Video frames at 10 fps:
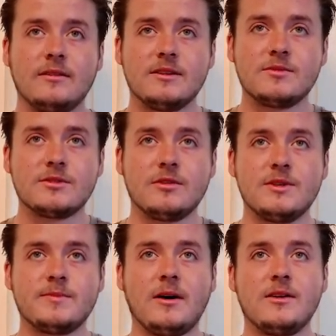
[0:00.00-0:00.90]
this was
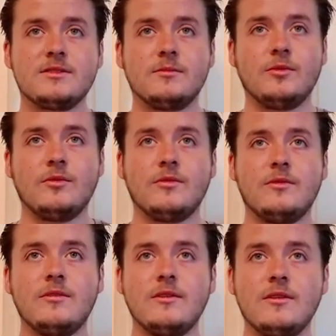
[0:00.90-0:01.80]
always possible.
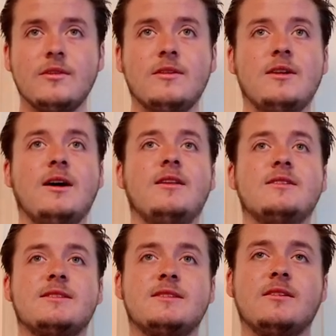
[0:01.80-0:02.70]
Not
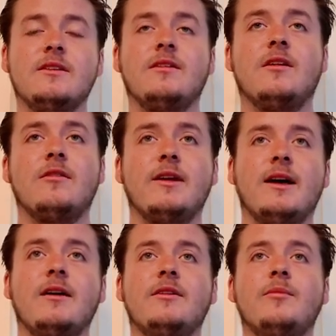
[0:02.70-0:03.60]
necessarily in our
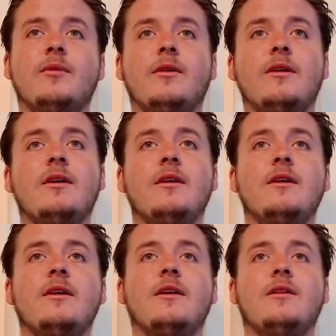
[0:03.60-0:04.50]
reality, but
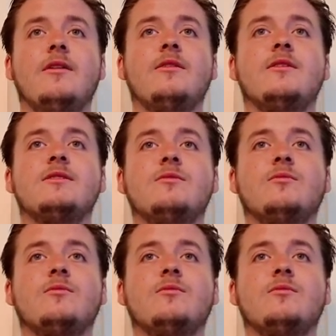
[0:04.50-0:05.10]
in other